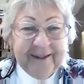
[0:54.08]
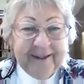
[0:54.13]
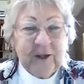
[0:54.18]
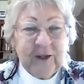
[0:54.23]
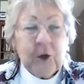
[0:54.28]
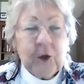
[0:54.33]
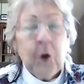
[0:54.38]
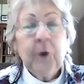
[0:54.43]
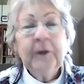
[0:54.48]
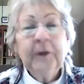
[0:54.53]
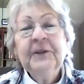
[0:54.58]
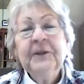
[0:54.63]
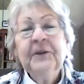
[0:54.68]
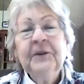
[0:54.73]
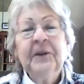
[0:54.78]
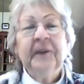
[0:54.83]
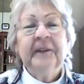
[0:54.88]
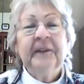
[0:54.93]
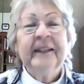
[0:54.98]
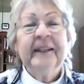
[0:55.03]
According
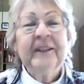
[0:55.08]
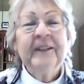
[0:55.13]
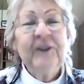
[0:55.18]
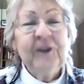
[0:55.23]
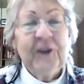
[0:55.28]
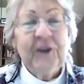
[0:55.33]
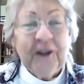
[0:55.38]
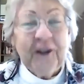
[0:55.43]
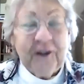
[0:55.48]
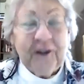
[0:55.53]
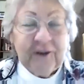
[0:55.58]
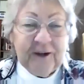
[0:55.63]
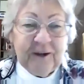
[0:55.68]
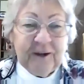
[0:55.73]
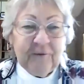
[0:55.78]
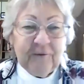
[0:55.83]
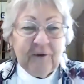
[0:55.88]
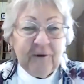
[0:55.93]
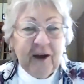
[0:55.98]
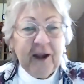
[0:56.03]
to the
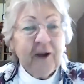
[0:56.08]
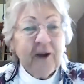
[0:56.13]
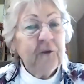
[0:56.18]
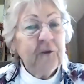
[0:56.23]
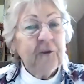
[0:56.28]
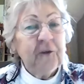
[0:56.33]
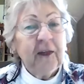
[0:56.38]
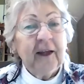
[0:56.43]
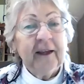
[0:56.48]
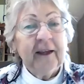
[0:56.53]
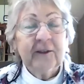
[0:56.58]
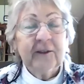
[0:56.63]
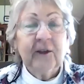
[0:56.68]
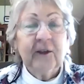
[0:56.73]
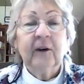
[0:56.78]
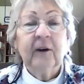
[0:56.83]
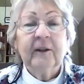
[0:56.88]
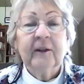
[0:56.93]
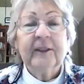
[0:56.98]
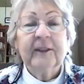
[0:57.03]
dictionary, fireflies
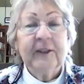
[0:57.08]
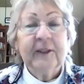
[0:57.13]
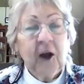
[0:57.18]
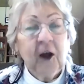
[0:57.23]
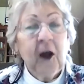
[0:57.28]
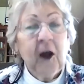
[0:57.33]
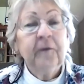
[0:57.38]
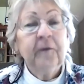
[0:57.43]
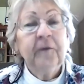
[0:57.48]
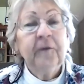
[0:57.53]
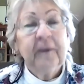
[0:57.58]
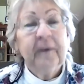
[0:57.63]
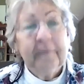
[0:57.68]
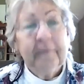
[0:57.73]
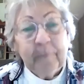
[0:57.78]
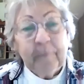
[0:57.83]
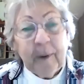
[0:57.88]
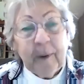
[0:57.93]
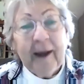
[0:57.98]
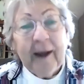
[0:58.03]
are
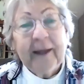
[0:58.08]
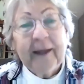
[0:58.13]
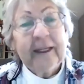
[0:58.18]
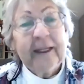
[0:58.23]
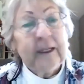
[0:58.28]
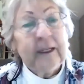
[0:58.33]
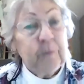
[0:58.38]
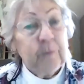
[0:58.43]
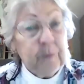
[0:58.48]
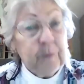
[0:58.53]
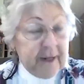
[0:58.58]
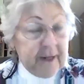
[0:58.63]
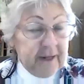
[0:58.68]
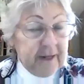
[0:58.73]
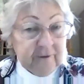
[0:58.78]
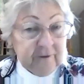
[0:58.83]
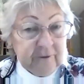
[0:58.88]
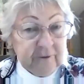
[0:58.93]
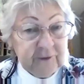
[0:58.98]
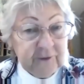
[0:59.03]
soft-bodied
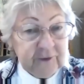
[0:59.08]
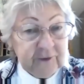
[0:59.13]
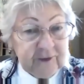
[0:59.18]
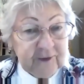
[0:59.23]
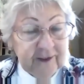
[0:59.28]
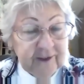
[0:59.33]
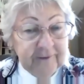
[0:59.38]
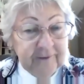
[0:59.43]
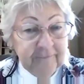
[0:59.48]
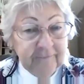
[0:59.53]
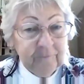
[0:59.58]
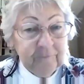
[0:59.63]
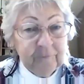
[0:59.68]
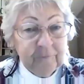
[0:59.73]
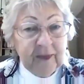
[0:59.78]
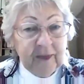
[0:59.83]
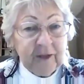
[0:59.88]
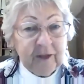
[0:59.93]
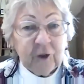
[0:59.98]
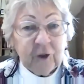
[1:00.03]
beetles
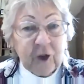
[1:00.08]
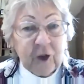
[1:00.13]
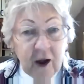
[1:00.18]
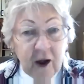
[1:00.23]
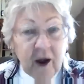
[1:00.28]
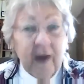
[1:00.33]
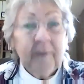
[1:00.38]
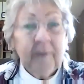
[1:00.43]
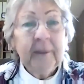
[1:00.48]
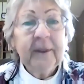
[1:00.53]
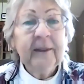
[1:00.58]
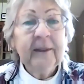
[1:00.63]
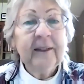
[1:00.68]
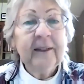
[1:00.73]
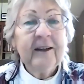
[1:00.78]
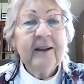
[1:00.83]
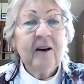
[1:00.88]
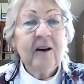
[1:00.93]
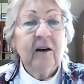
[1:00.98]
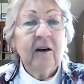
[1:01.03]
that are
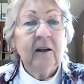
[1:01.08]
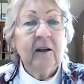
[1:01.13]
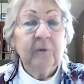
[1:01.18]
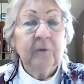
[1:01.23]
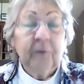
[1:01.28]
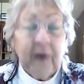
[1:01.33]
commonly called